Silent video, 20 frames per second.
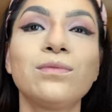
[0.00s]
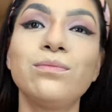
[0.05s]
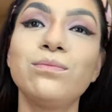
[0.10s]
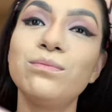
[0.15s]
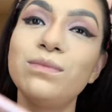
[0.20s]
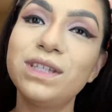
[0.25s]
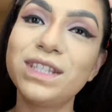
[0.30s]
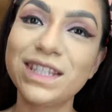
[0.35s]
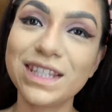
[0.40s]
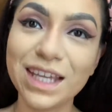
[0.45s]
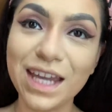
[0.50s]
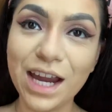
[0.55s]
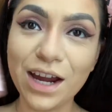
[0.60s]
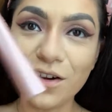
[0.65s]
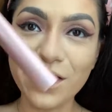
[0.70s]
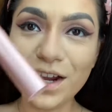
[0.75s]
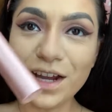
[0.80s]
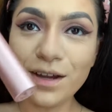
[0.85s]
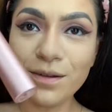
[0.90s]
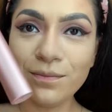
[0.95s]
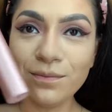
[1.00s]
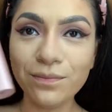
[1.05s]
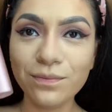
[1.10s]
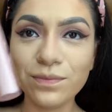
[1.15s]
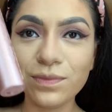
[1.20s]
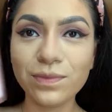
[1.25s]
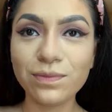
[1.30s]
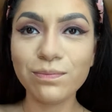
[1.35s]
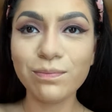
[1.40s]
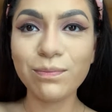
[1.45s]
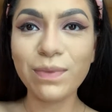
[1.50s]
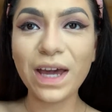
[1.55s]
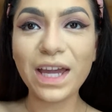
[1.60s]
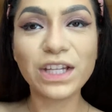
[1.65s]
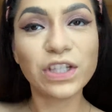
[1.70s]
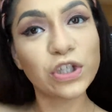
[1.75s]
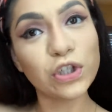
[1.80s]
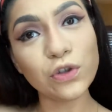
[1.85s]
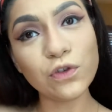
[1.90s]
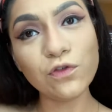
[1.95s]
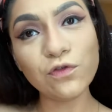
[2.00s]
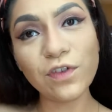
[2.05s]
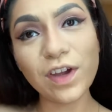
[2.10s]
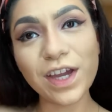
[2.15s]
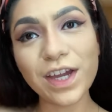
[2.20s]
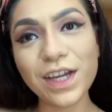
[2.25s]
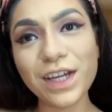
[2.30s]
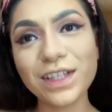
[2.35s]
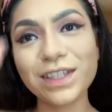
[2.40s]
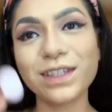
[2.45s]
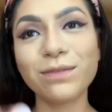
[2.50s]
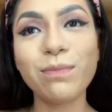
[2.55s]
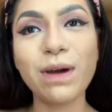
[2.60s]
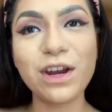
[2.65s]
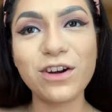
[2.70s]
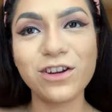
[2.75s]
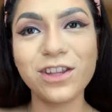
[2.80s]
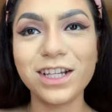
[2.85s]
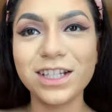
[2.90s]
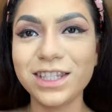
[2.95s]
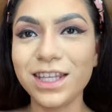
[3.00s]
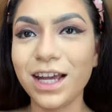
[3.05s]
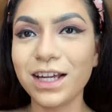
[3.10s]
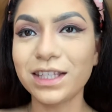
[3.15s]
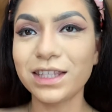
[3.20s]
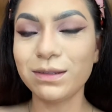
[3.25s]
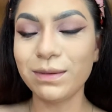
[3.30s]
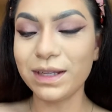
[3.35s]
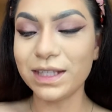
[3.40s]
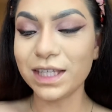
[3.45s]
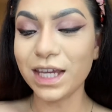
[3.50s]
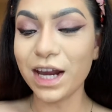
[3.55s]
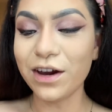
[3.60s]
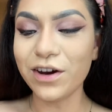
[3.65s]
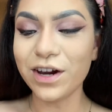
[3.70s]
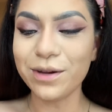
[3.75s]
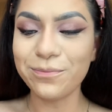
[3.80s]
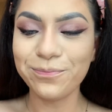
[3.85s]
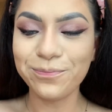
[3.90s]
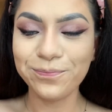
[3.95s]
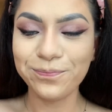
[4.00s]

Mascara by Too Faced Better Than Sex Mascara.